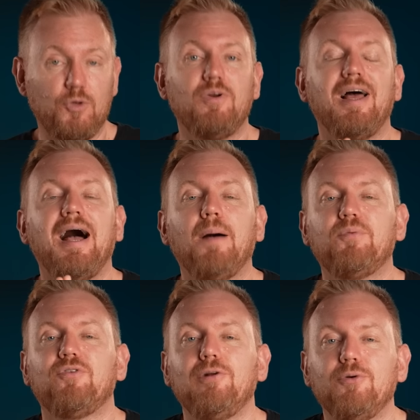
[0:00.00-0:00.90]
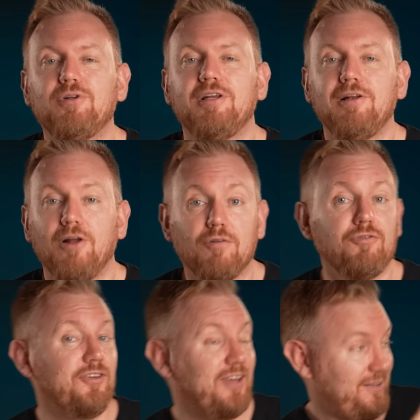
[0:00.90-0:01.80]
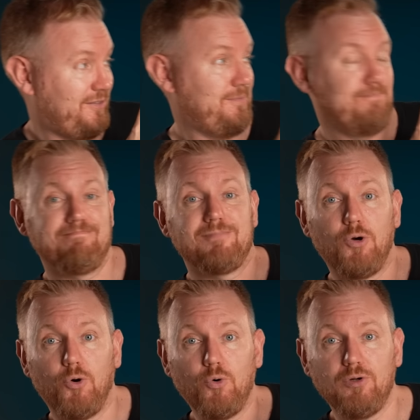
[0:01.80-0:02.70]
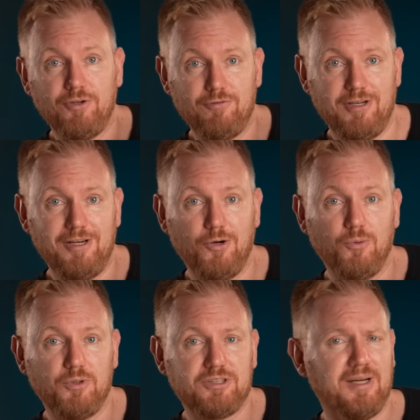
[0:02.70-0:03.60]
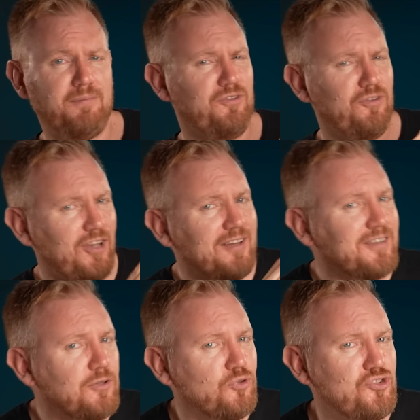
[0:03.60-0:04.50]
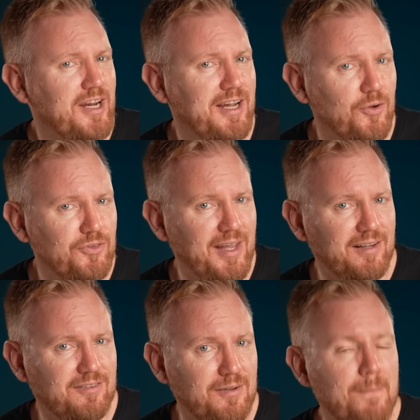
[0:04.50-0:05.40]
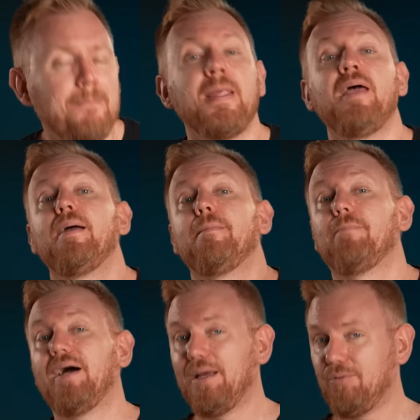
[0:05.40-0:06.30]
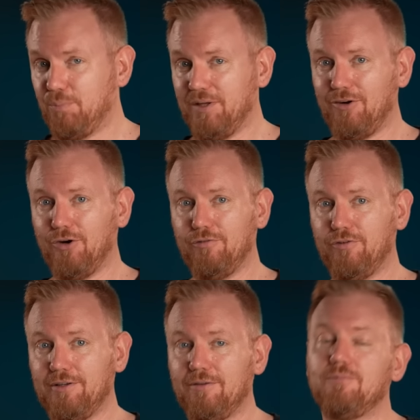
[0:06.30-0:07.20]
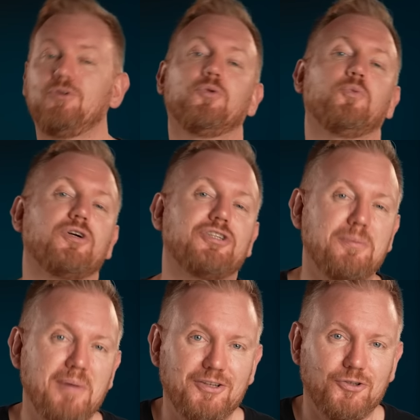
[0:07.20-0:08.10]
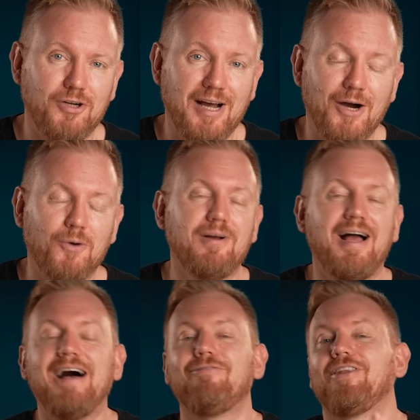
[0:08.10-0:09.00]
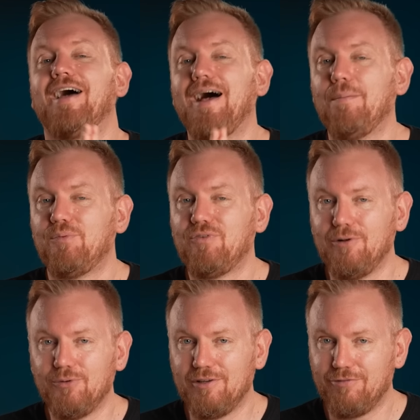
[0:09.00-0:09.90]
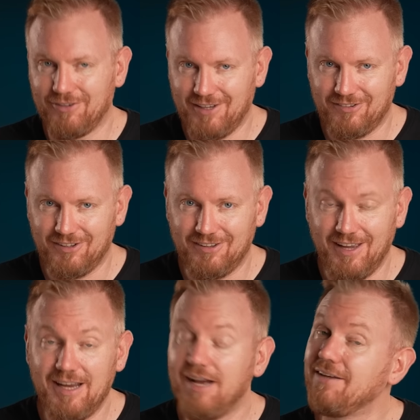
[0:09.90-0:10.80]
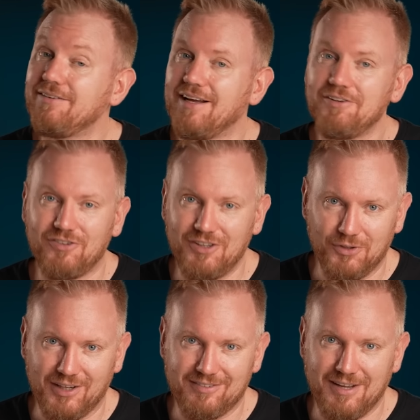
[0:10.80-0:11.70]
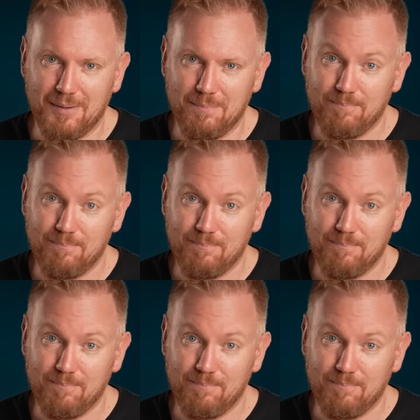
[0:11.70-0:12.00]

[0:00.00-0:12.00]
you will absolutely love this older video, which I suggest that you check out next. My name is Petter Hörnfeldt, you're watching Mentour now. Have an absolutely fantastic day and I'll see you next time.